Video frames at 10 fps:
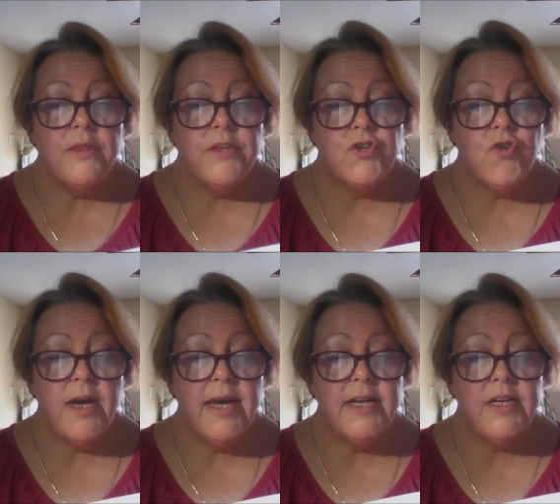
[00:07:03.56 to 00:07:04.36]
The
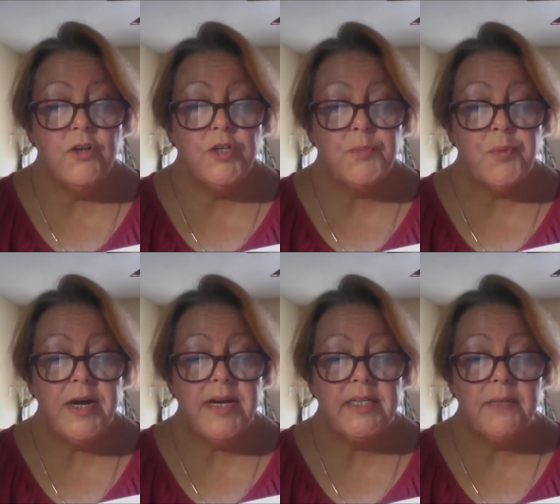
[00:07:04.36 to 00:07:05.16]
truck had no
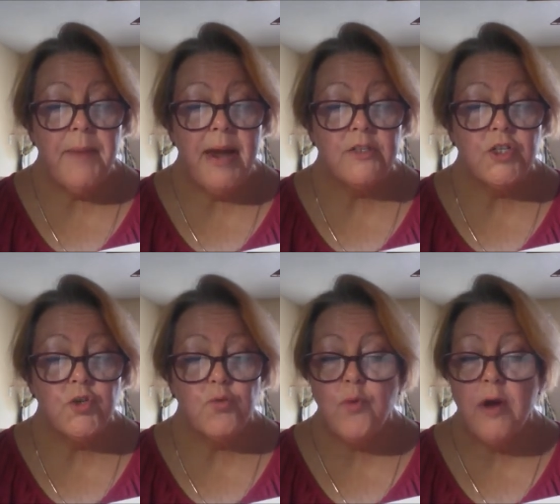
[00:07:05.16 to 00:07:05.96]
springs and
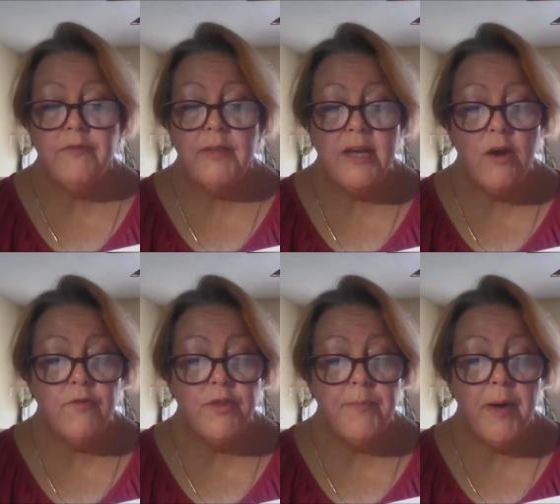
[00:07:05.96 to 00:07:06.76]
bounced roughly
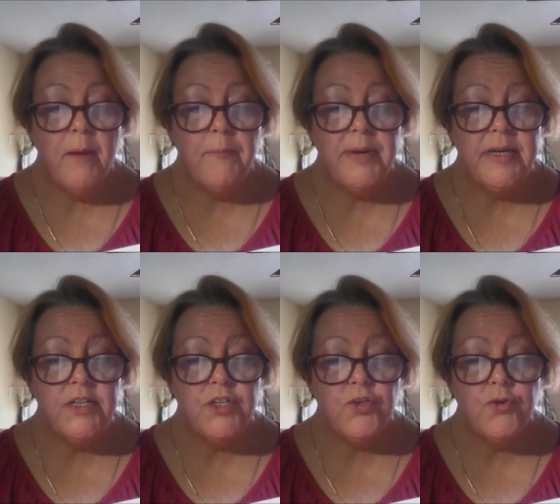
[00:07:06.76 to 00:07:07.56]
over the
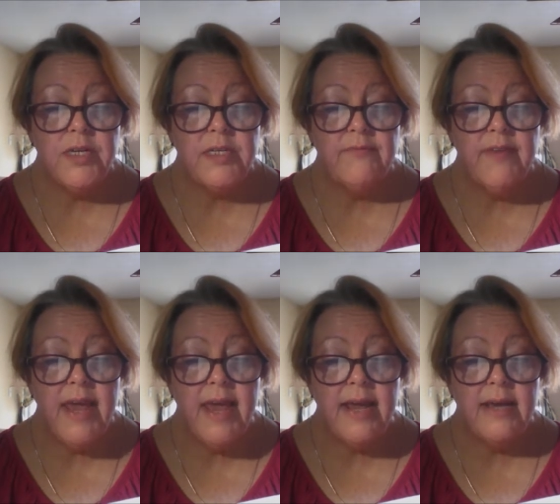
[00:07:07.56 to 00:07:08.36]
bomb-pitted streets of The
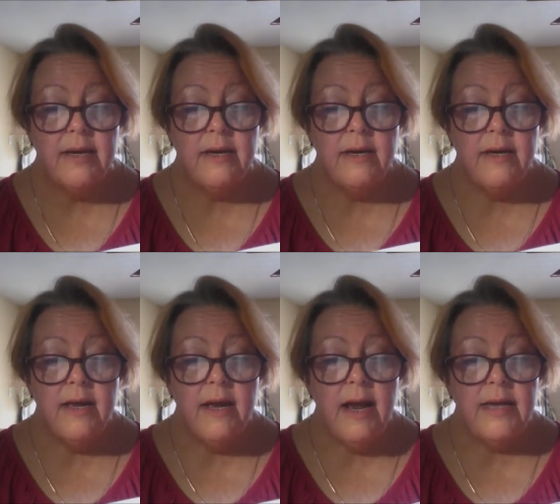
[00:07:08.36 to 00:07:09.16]
Hague.
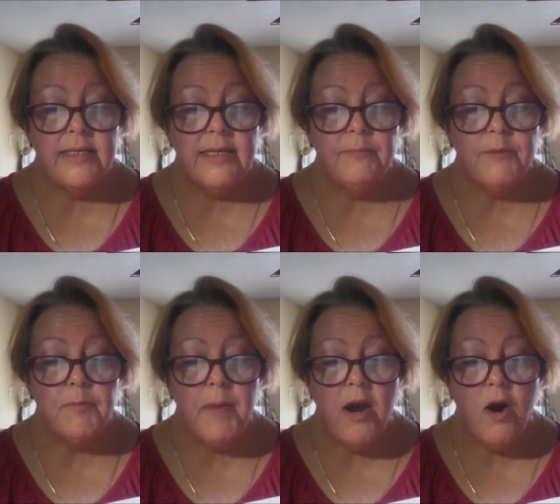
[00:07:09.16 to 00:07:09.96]
I slipped
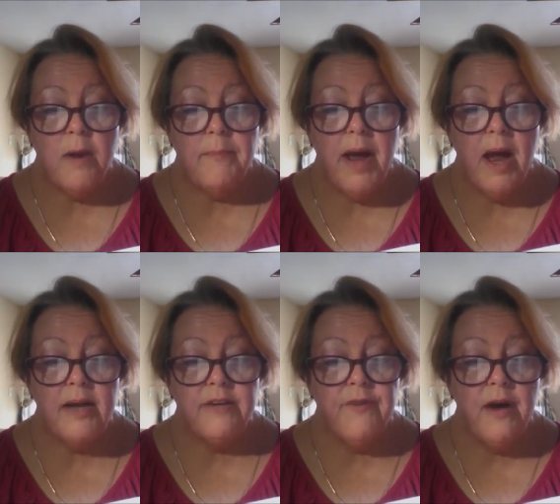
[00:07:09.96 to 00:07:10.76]
my arm
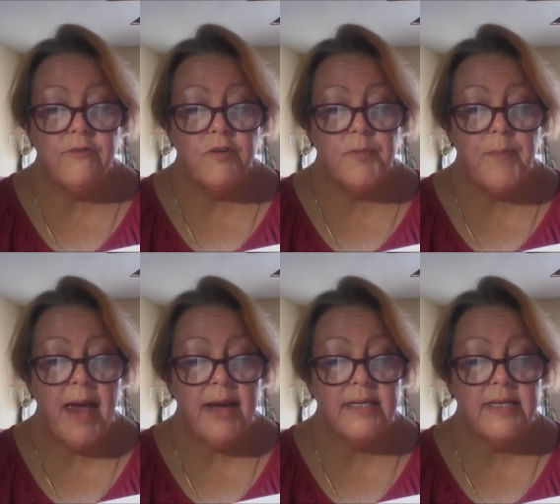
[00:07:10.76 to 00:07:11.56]
behind Father's
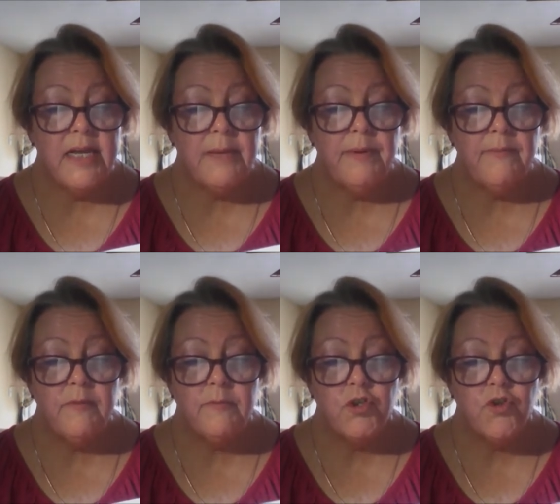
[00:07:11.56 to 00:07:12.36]
back to keep him
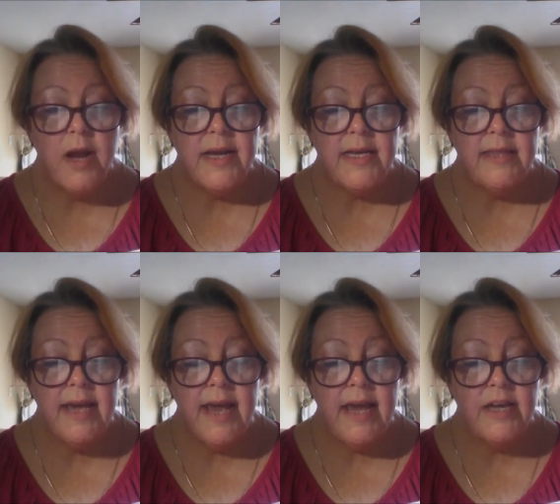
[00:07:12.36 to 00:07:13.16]
from striking
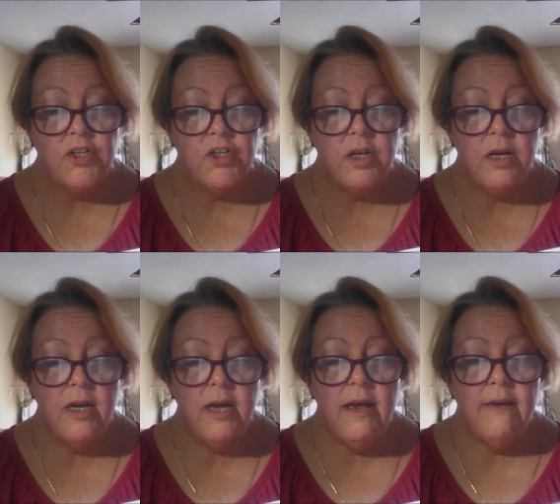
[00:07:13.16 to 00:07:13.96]
the edge.
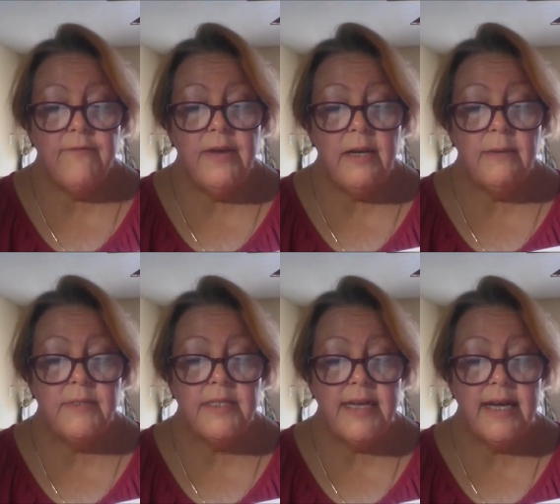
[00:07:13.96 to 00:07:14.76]
Willem,
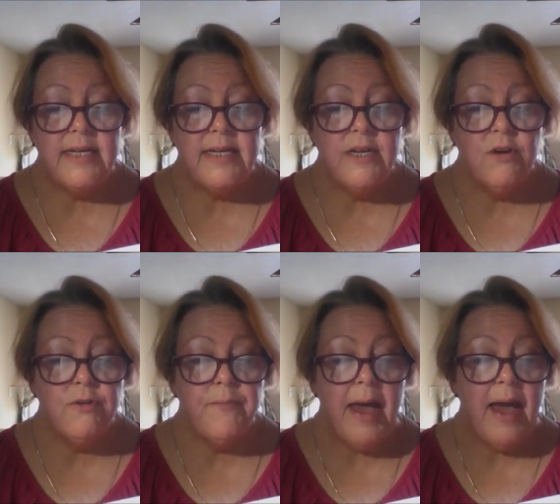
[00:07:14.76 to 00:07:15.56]
standing near
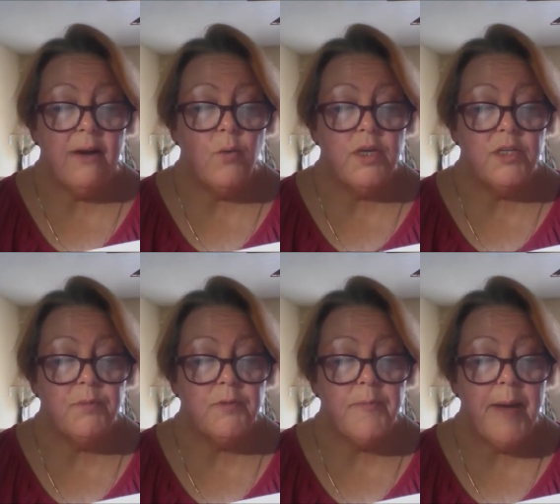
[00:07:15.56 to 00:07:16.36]
the back,
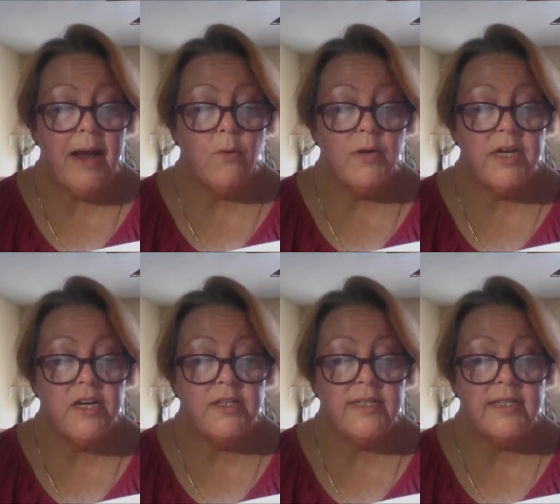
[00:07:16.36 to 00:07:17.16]
whispered back what
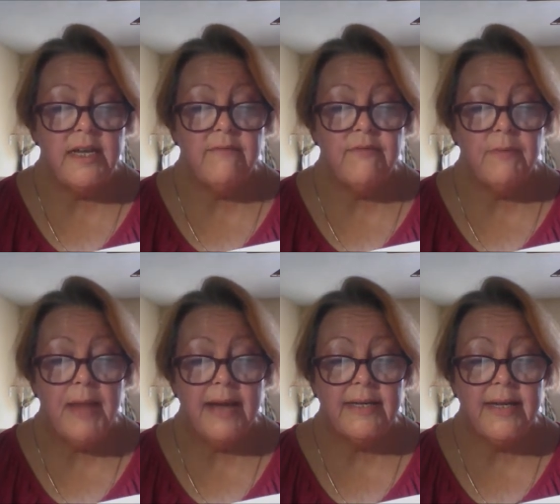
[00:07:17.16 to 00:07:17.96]
he could see of the
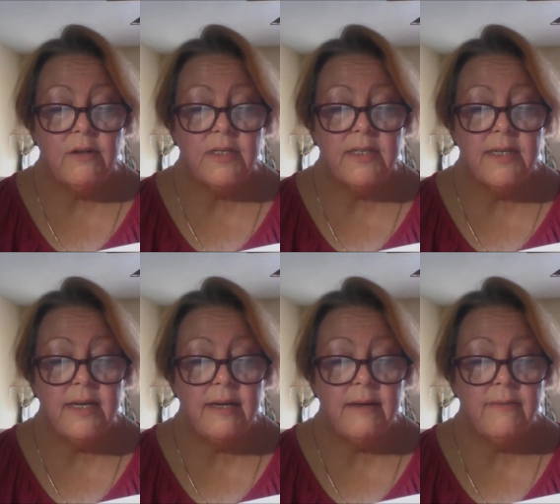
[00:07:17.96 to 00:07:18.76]
blacked-out
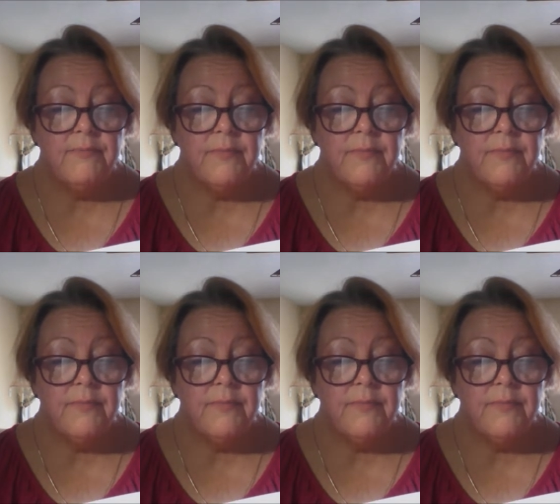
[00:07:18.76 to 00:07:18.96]
city.